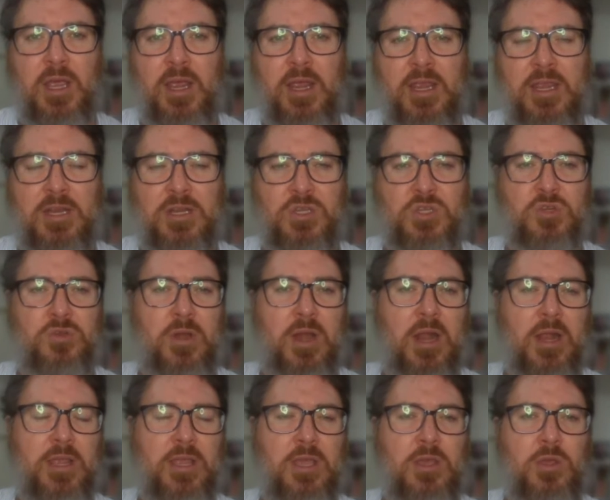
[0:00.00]
in
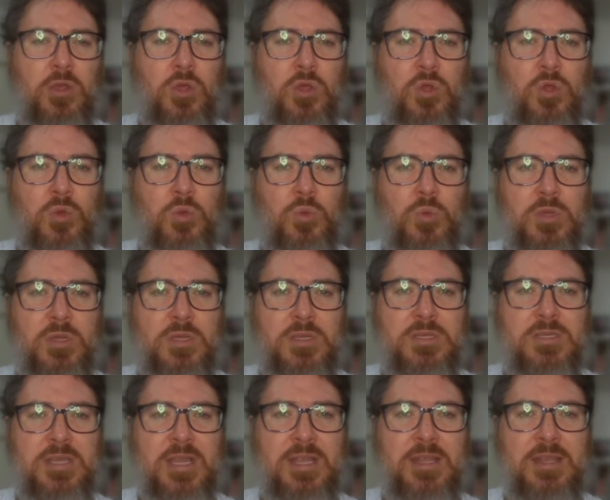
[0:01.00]
Australia, who
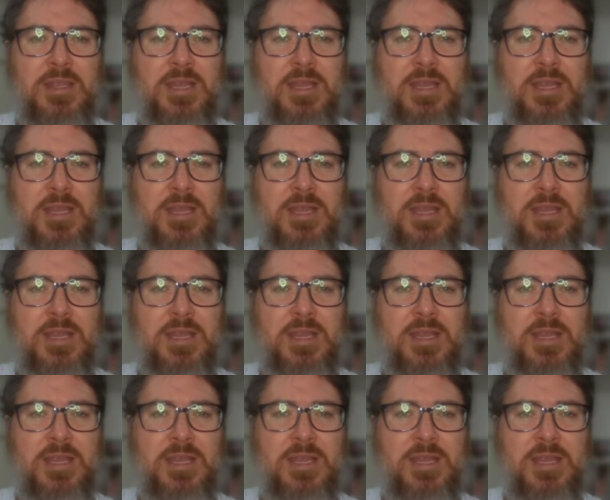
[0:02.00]
said